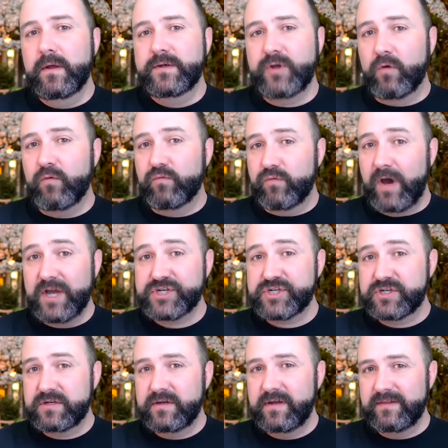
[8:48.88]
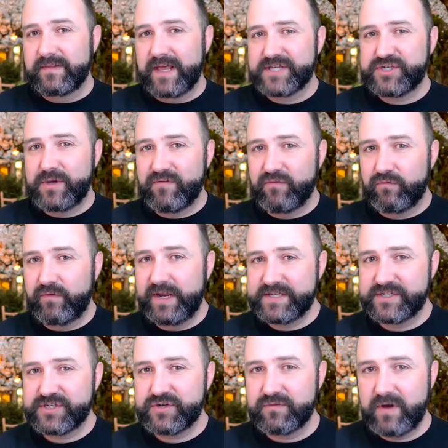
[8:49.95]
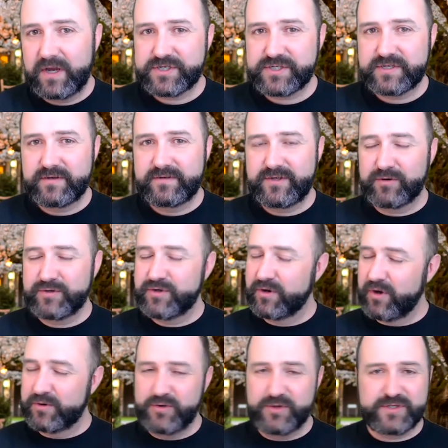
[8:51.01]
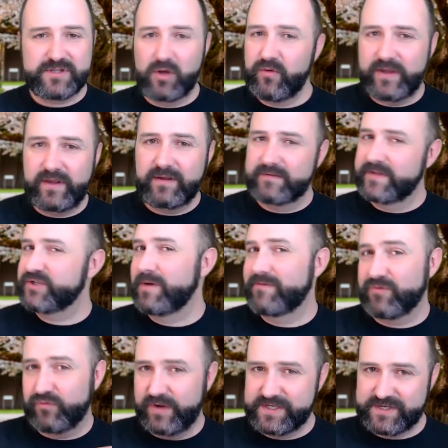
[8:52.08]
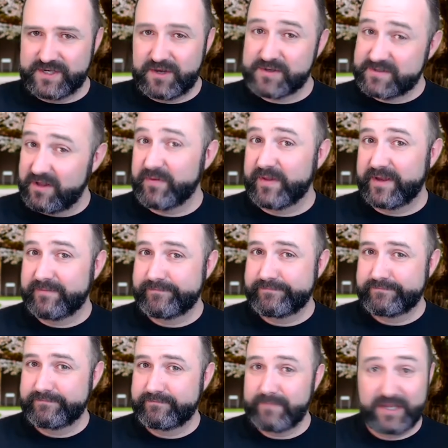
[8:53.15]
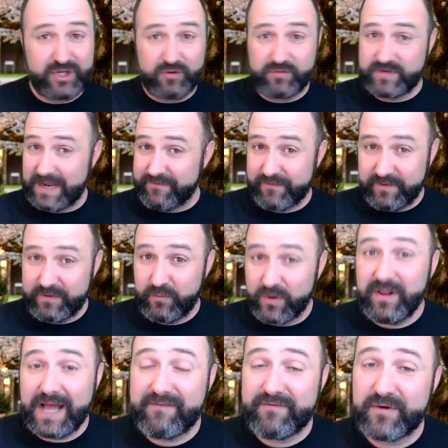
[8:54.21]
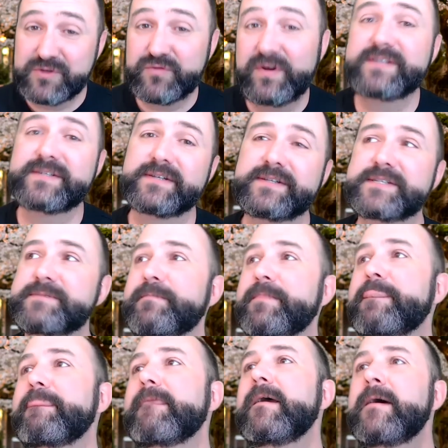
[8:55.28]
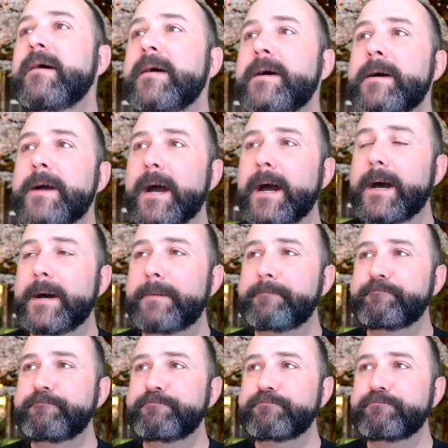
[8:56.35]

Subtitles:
Don't rush unless you have a reason to rush. Don't go too slowly unless you have a reason to go slowly. And you definitely will have those reasons. Eye